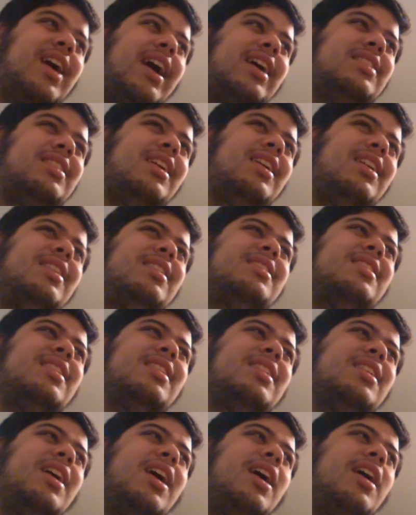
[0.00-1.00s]
I think
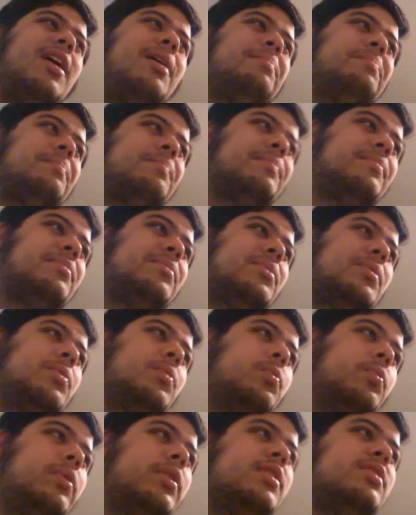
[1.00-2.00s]
um,
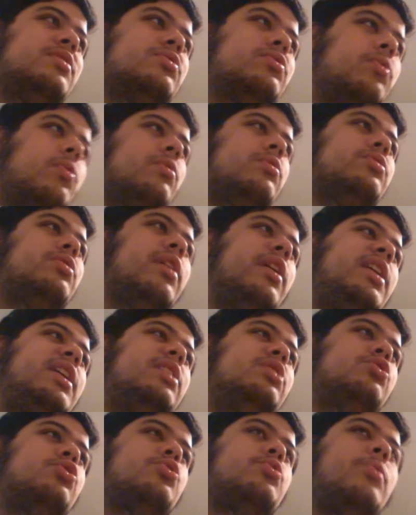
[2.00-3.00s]
we scored a
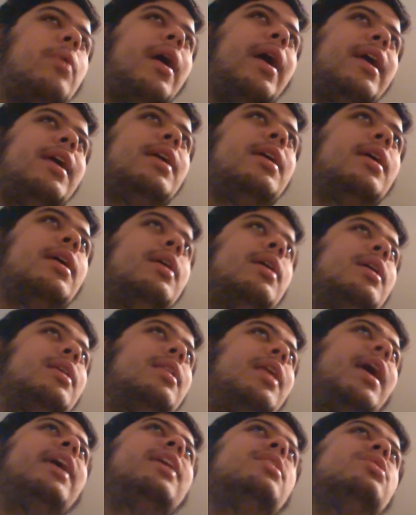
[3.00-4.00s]
try
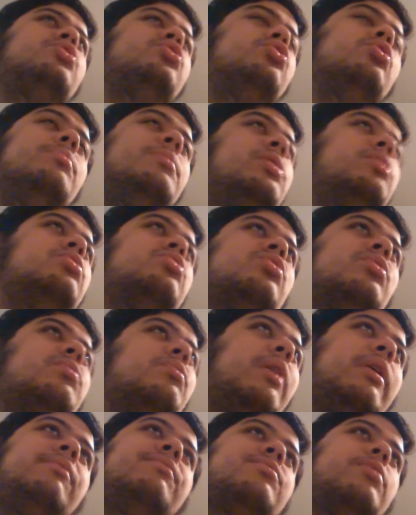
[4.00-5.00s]
like two minutes
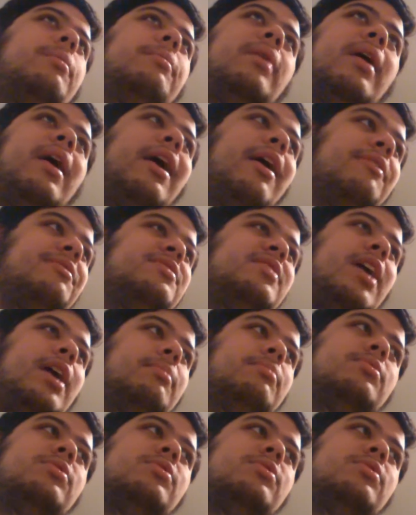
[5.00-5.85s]
away from halftime.